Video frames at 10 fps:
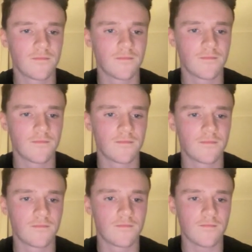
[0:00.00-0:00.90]

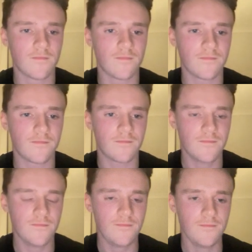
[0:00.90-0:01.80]

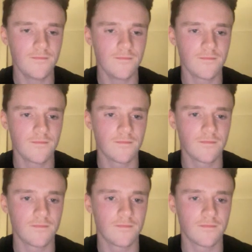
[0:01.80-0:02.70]

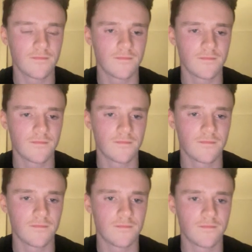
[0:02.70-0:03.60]

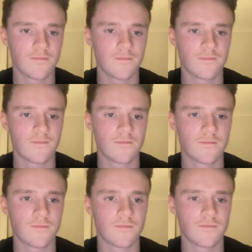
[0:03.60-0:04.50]

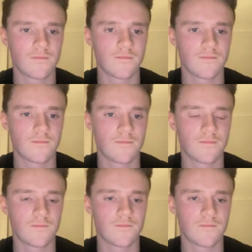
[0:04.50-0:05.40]

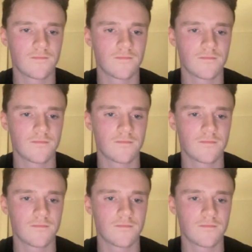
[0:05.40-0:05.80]
(not speaking)